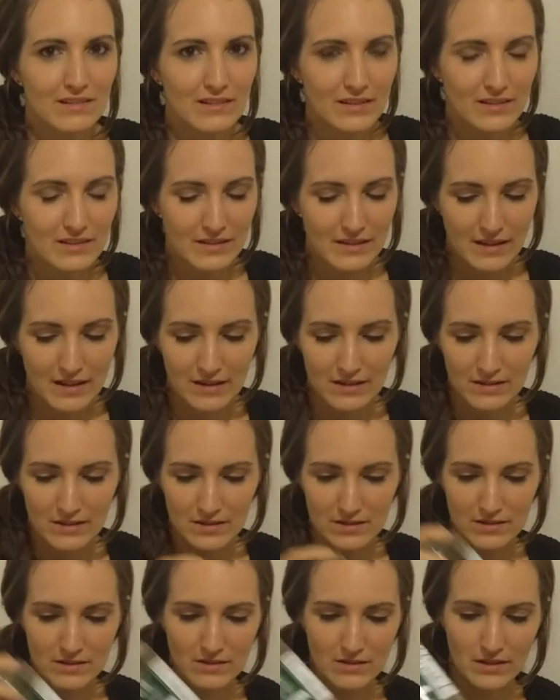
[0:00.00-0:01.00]
In the end,
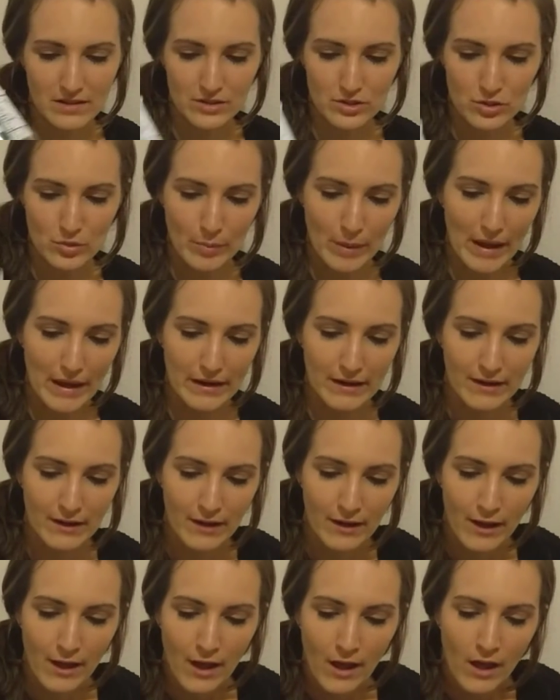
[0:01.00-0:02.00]
it's not too bad.
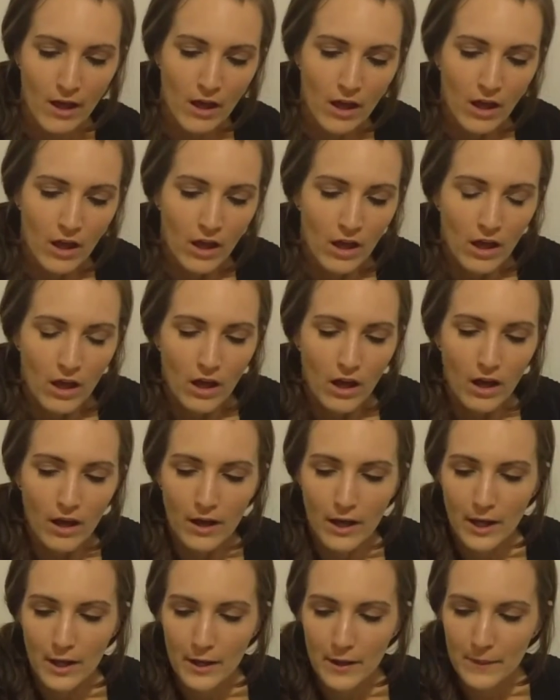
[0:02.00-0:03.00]

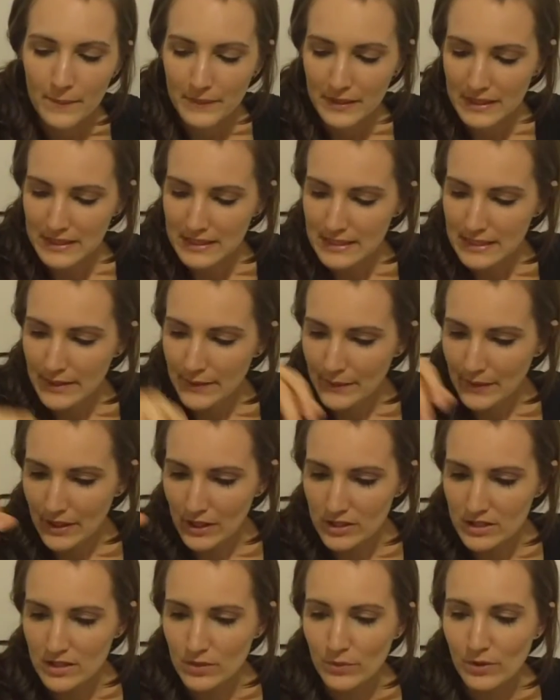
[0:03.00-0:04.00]
Let's see what
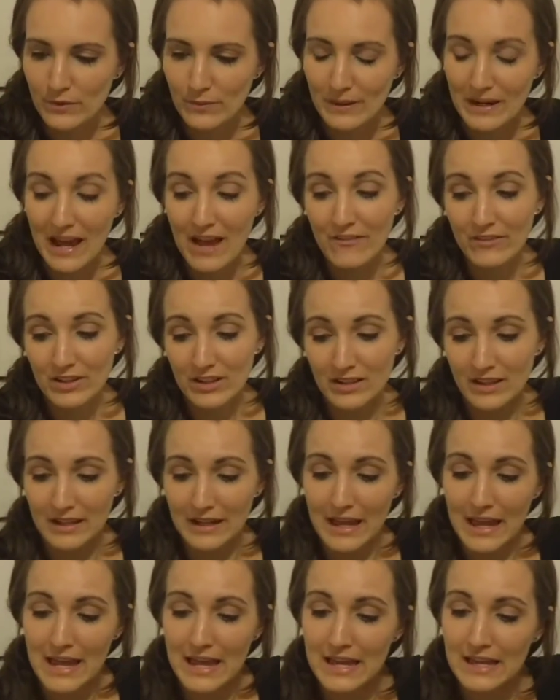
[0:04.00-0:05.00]
else. We've been having a lot
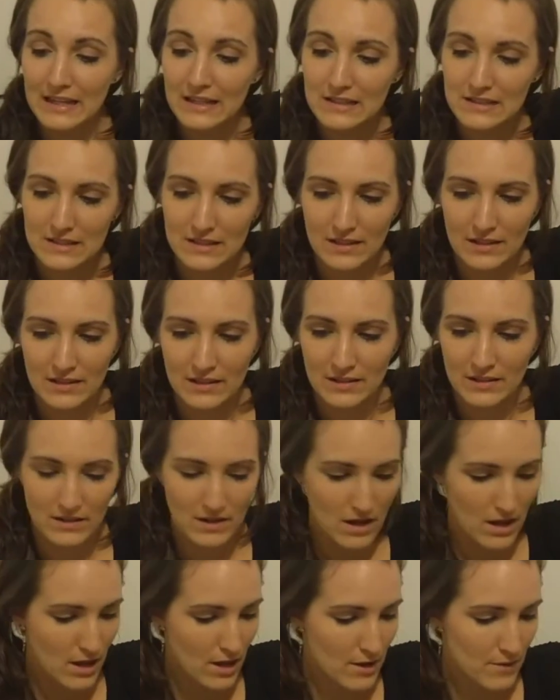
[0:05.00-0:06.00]
of eggs.
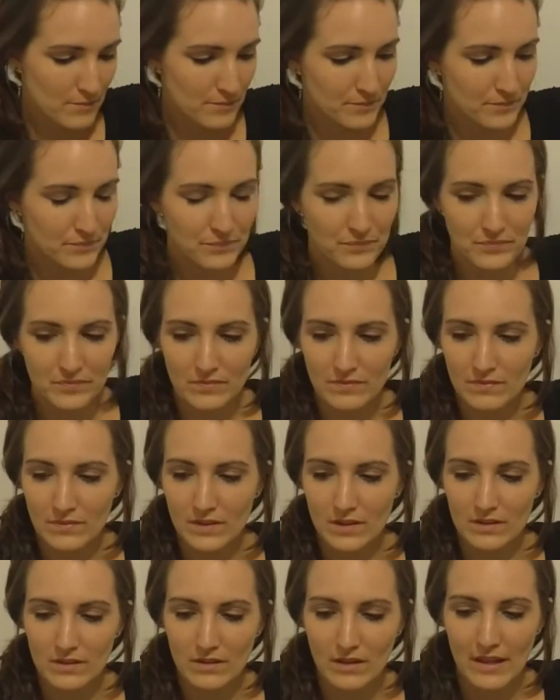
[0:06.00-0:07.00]

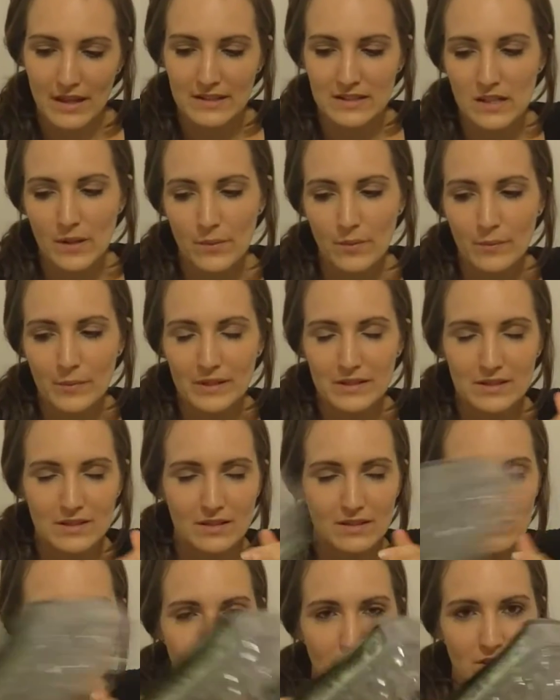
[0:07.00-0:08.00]
The last couple months,
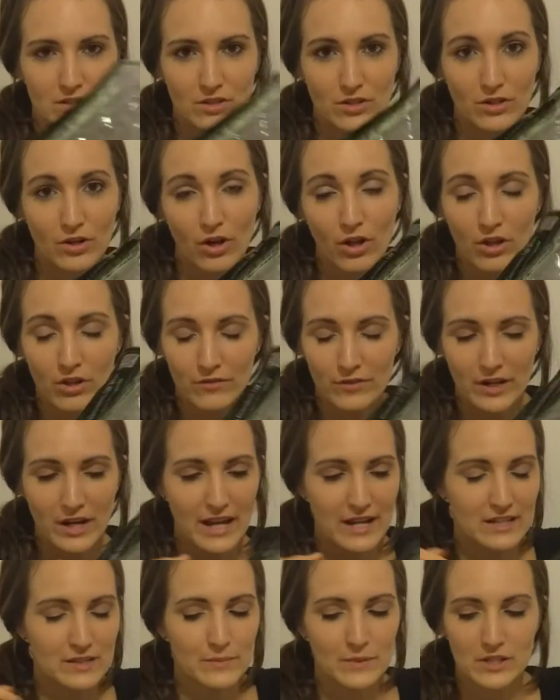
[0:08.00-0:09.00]
these aren't all of our
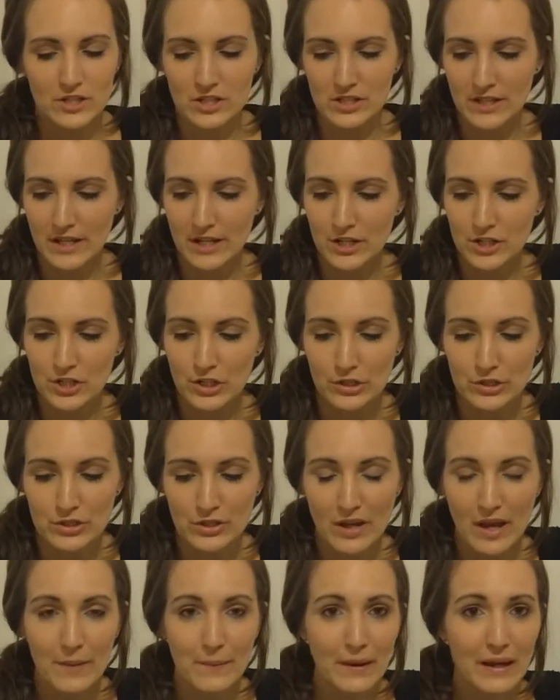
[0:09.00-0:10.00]
eggs, but it just kind of shows
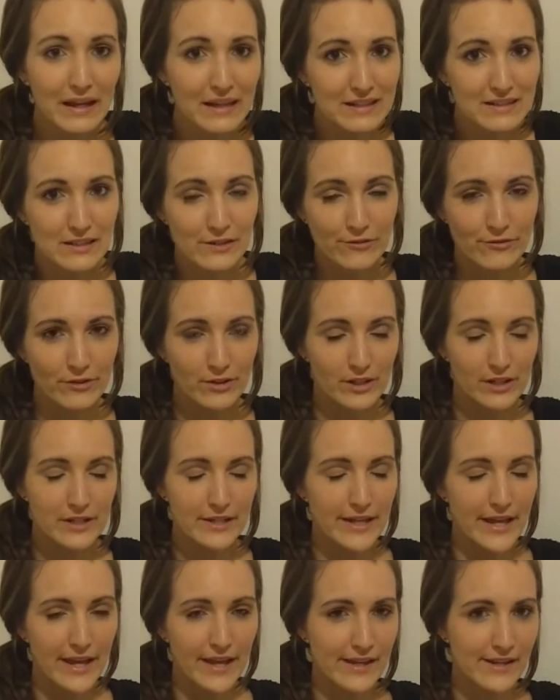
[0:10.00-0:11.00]
you. I buy different
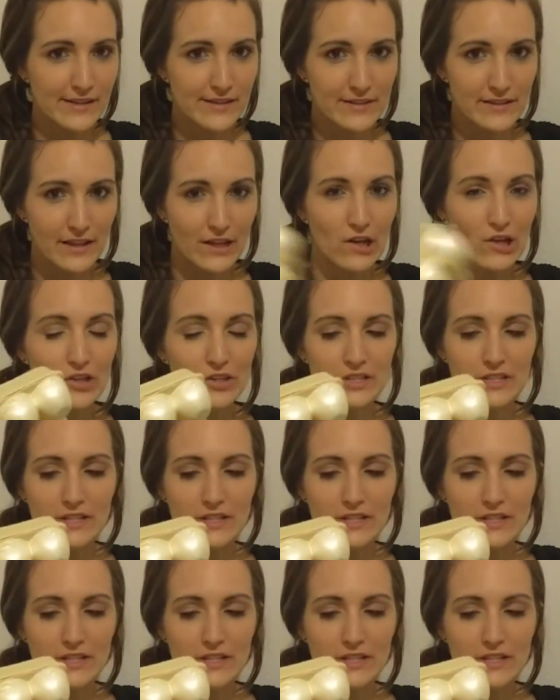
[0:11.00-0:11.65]
eggs like all the